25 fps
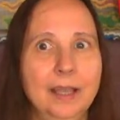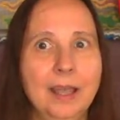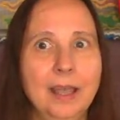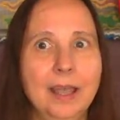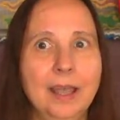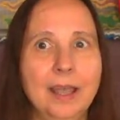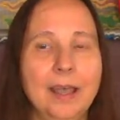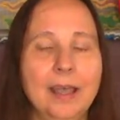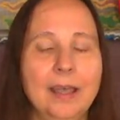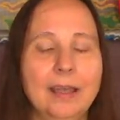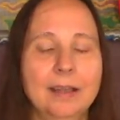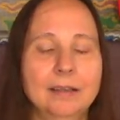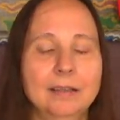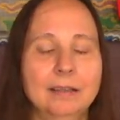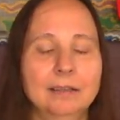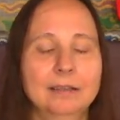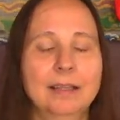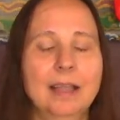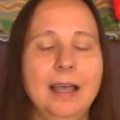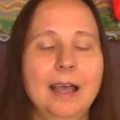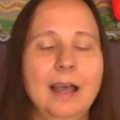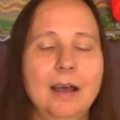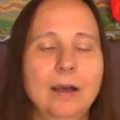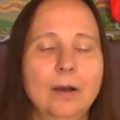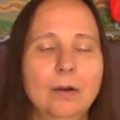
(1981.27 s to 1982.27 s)
and
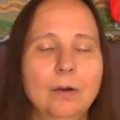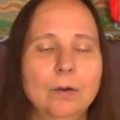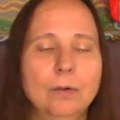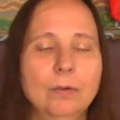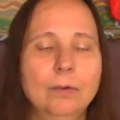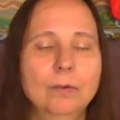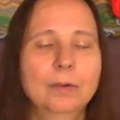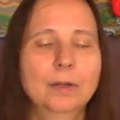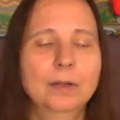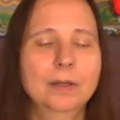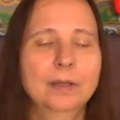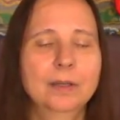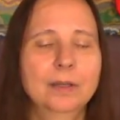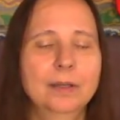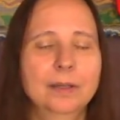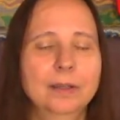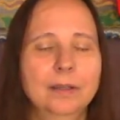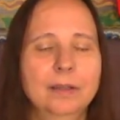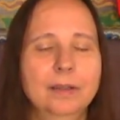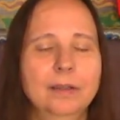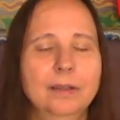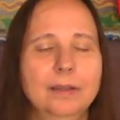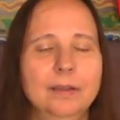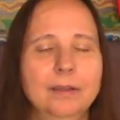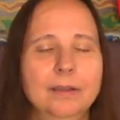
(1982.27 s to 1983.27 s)
allow
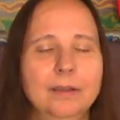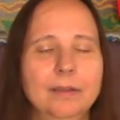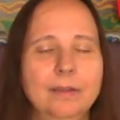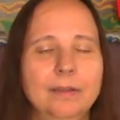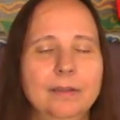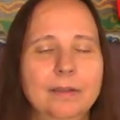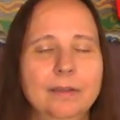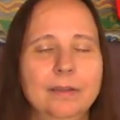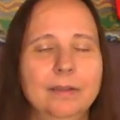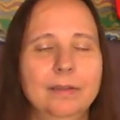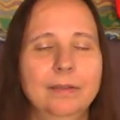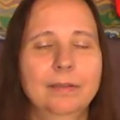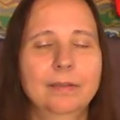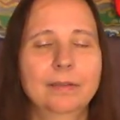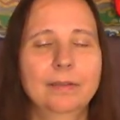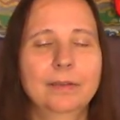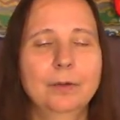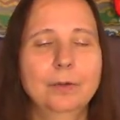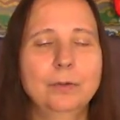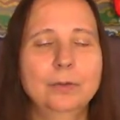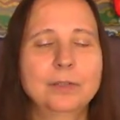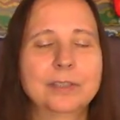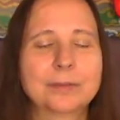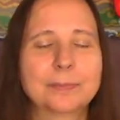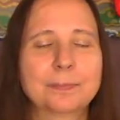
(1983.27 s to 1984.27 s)

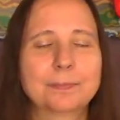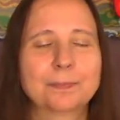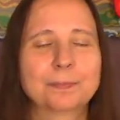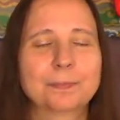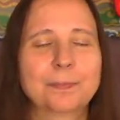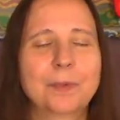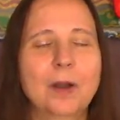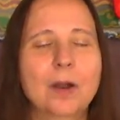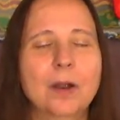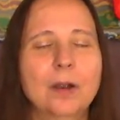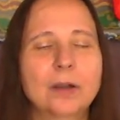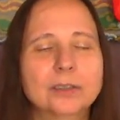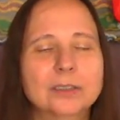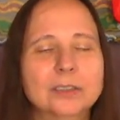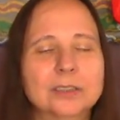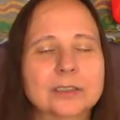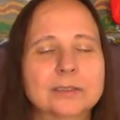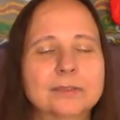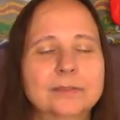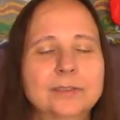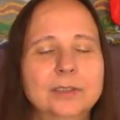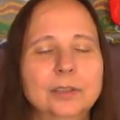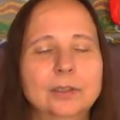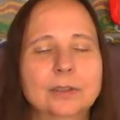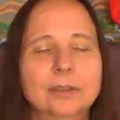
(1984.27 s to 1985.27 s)
those parts
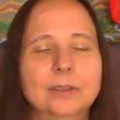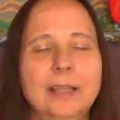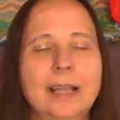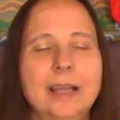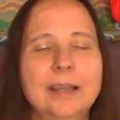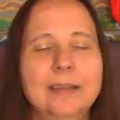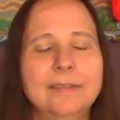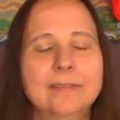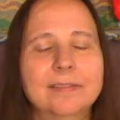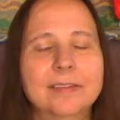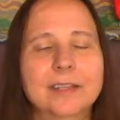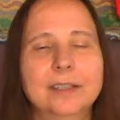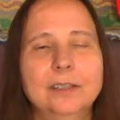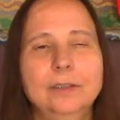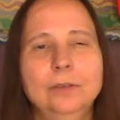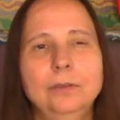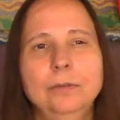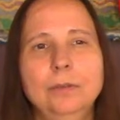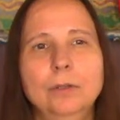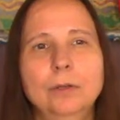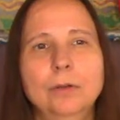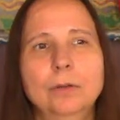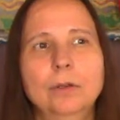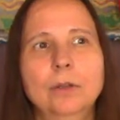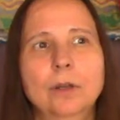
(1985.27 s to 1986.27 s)
of your life that you
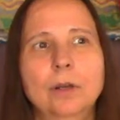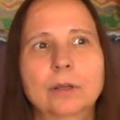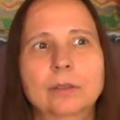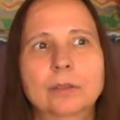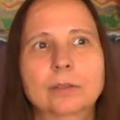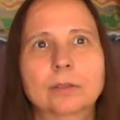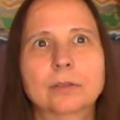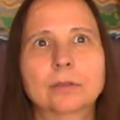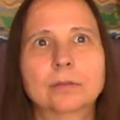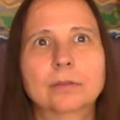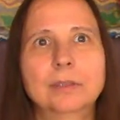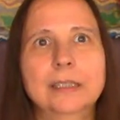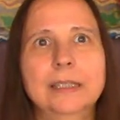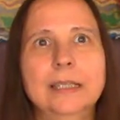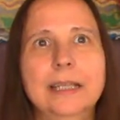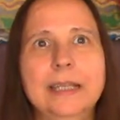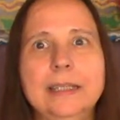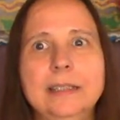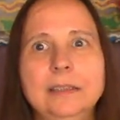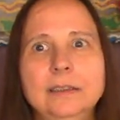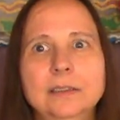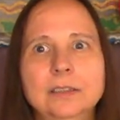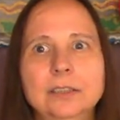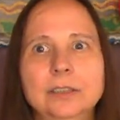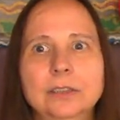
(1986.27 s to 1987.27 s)
no longer
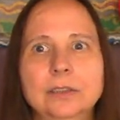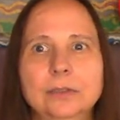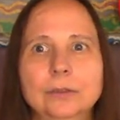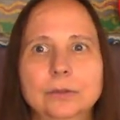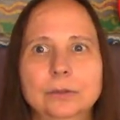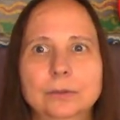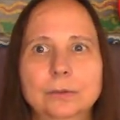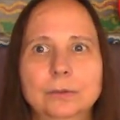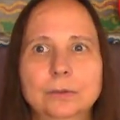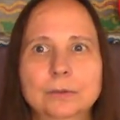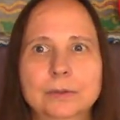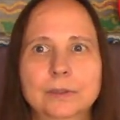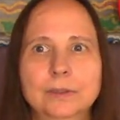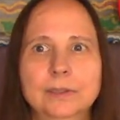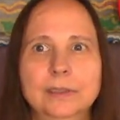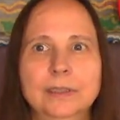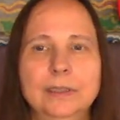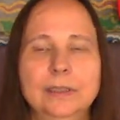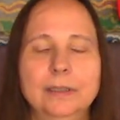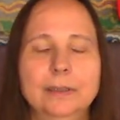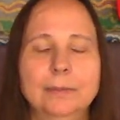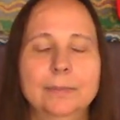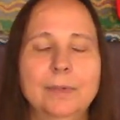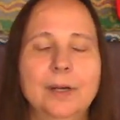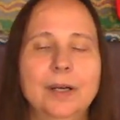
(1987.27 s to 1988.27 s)
relate to
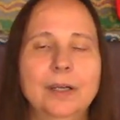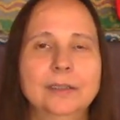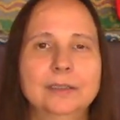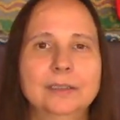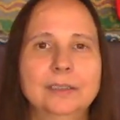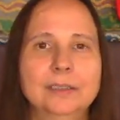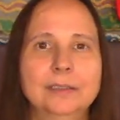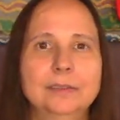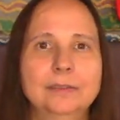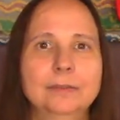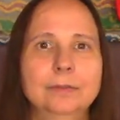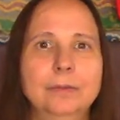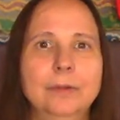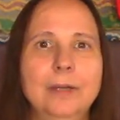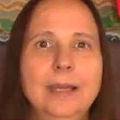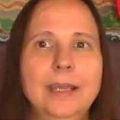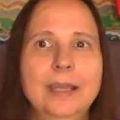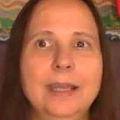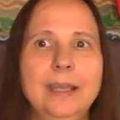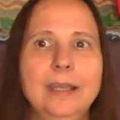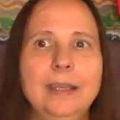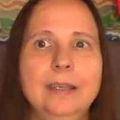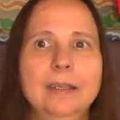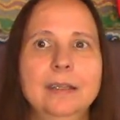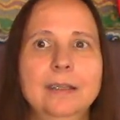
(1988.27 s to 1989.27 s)
in a positive
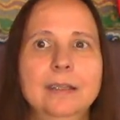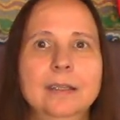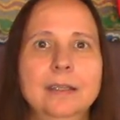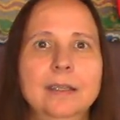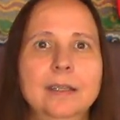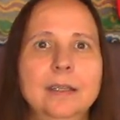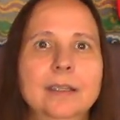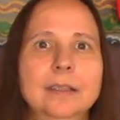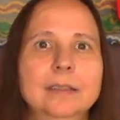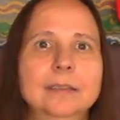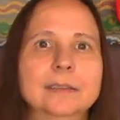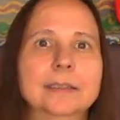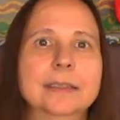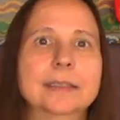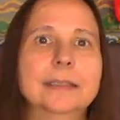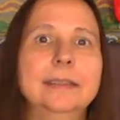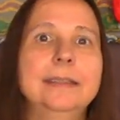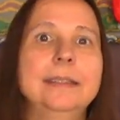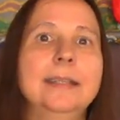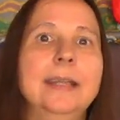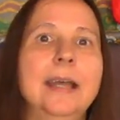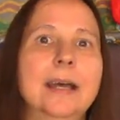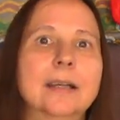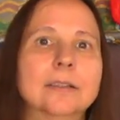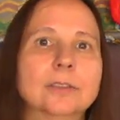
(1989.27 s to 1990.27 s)
way to
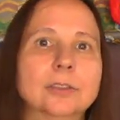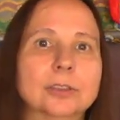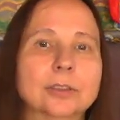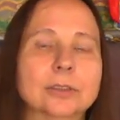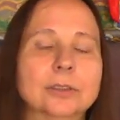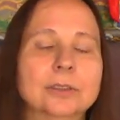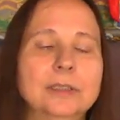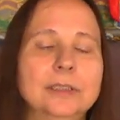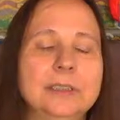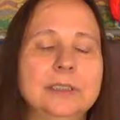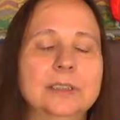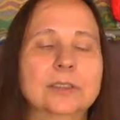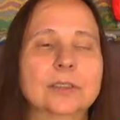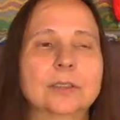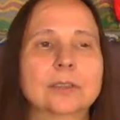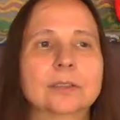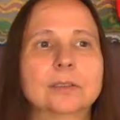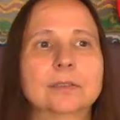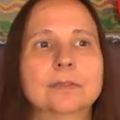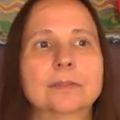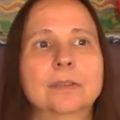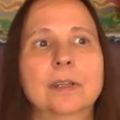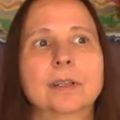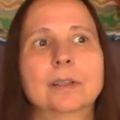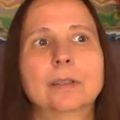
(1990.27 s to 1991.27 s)
naturally start to
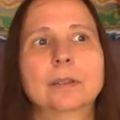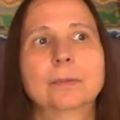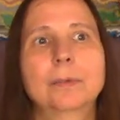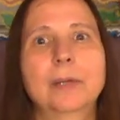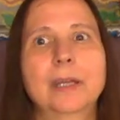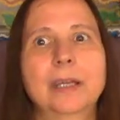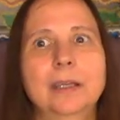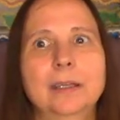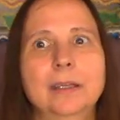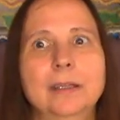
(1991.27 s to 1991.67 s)
fall away.